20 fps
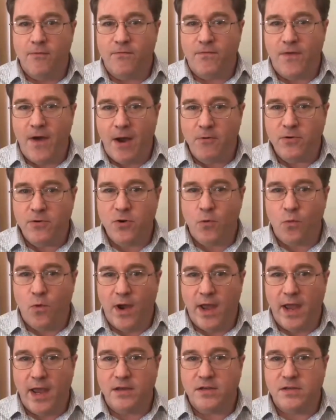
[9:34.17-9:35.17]
found a
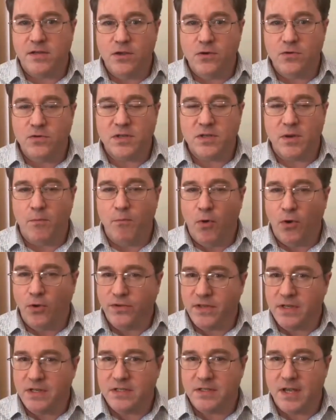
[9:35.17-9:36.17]
way to use a
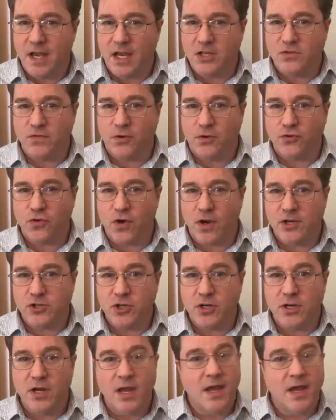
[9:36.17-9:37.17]
multi-stage
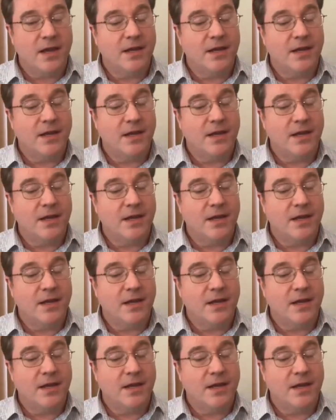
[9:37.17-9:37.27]
filtration,